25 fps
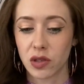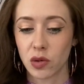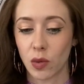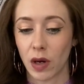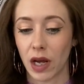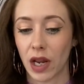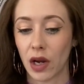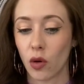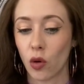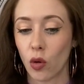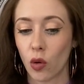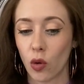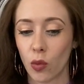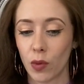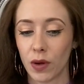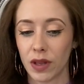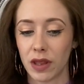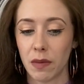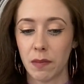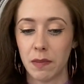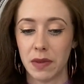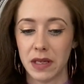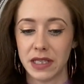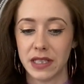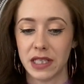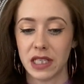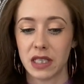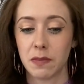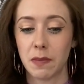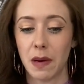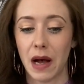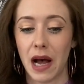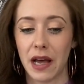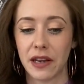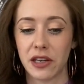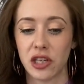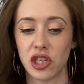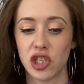one or with a business
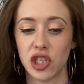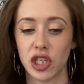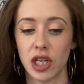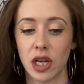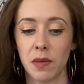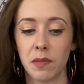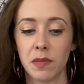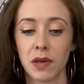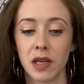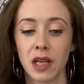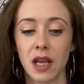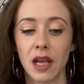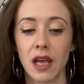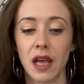partnership.